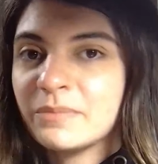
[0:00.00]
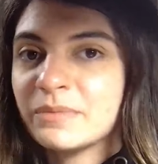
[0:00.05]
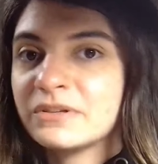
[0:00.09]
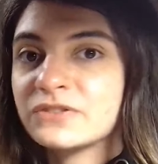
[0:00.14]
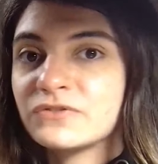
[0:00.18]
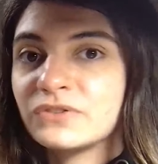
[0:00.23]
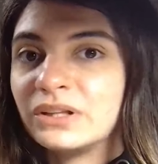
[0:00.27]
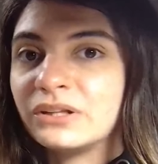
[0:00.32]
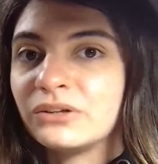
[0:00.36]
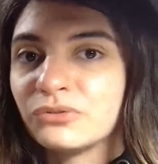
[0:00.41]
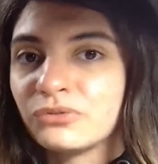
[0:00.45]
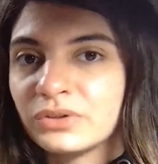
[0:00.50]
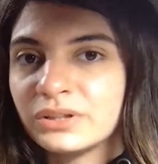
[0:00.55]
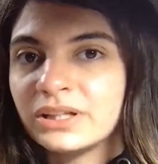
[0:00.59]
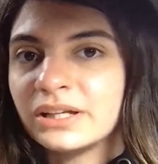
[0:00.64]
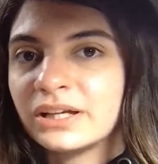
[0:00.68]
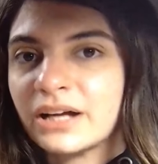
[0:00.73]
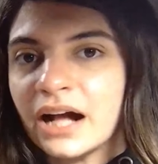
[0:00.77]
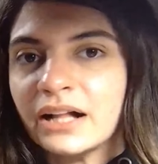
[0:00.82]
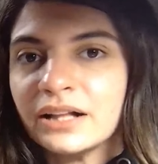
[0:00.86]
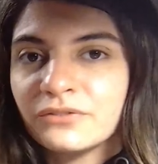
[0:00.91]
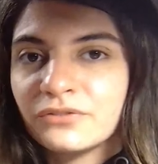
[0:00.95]
I was feeling really
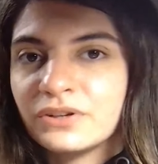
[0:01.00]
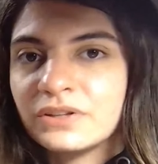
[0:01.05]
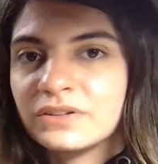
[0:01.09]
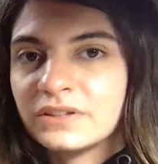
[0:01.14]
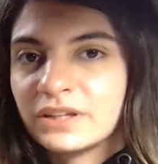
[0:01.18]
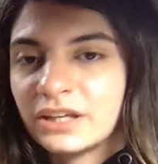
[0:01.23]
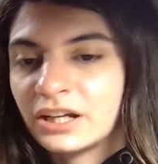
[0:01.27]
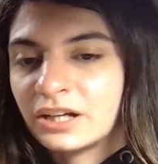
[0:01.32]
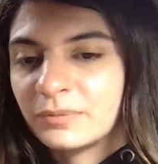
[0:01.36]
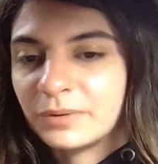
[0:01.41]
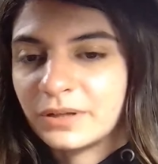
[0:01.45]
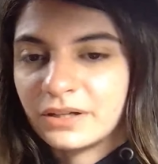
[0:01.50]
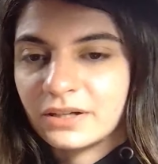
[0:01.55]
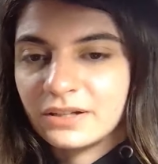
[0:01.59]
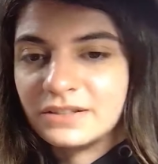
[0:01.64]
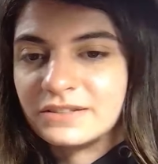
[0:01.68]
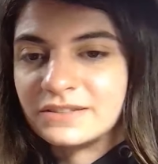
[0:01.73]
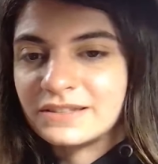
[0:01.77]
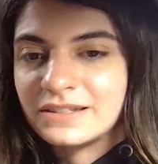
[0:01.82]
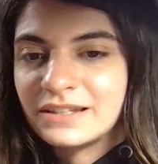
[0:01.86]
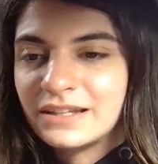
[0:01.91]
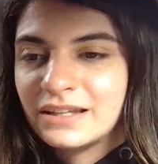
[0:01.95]
confident here
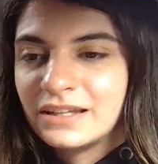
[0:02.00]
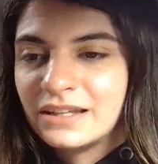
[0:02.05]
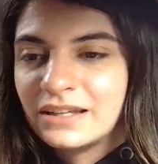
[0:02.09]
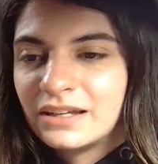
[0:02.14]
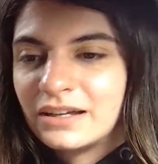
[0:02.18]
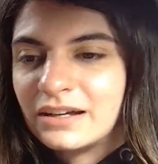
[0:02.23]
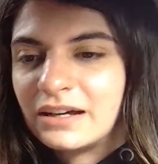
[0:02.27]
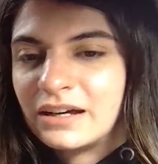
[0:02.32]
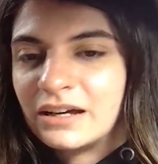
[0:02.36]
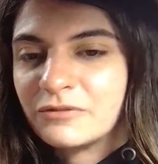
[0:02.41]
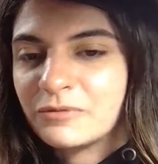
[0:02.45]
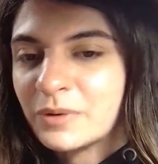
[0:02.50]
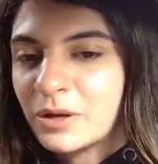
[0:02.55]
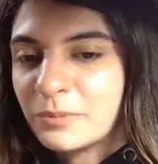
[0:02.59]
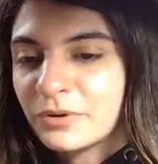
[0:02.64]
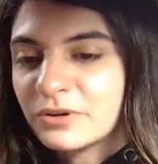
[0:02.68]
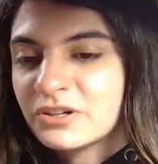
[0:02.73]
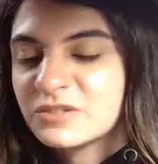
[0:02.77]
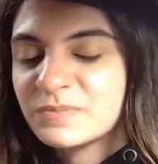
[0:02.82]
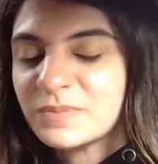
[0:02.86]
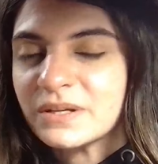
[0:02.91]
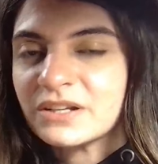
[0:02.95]
because if my
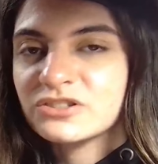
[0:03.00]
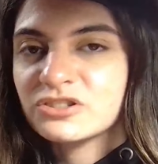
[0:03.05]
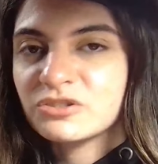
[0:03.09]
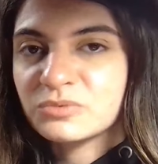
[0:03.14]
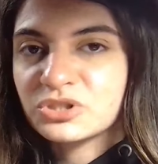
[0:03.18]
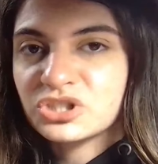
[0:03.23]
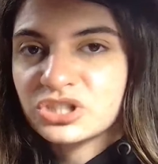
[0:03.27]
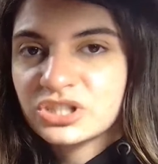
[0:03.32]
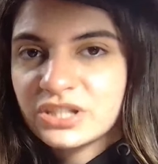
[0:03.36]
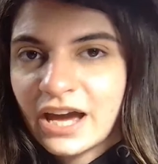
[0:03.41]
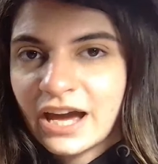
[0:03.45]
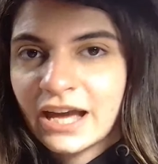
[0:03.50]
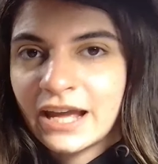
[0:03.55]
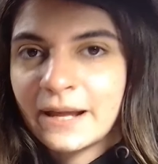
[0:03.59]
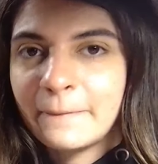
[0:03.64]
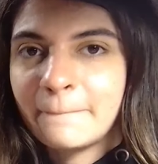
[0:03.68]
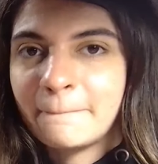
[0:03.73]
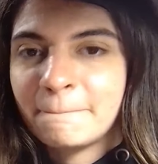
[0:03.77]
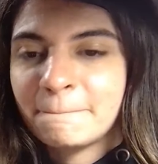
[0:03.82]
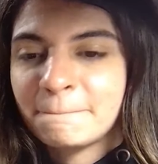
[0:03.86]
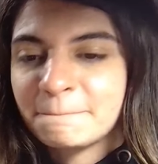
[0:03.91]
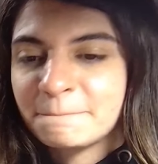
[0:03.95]
opponent is spending so much
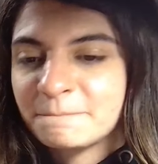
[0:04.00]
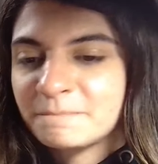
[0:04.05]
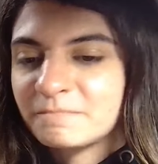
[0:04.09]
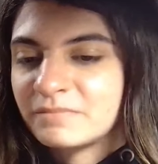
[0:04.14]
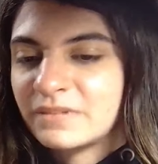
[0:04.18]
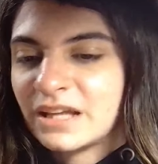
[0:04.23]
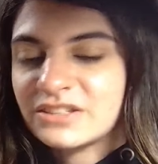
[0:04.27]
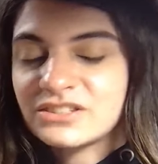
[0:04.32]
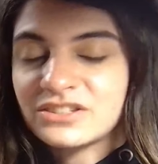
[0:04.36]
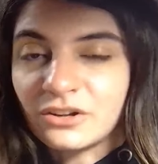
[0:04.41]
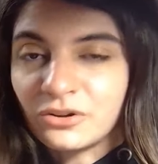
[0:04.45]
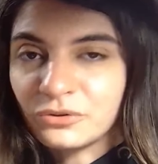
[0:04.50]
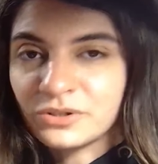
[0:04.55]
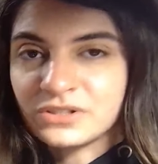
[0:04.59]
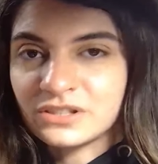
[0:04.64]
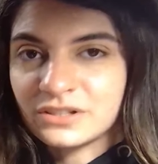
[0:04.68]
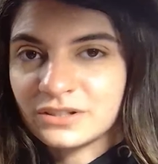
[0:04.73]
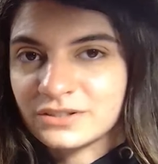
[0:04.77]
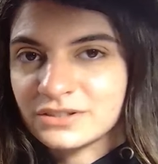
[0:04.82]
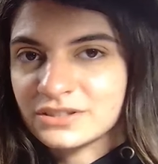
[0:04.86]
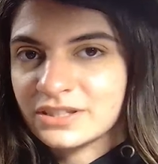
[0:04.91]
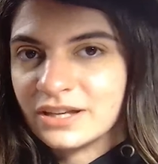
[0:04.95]
time, that's always a
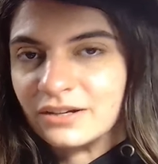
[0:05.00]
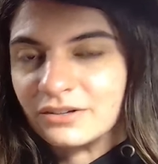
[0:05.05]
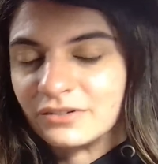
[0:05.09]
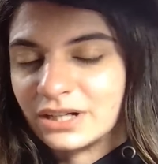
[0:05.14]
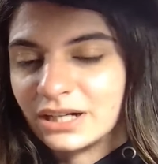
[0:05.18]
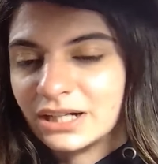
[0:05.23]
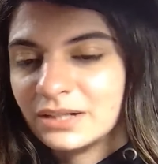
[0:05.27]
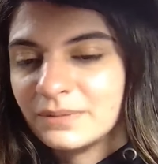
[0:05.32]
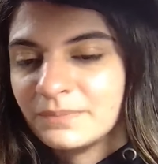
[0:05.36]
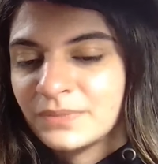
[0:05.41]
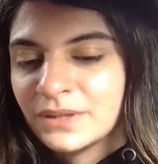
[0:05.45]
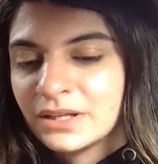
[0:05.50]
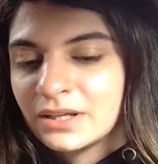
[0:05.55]
good sign, right?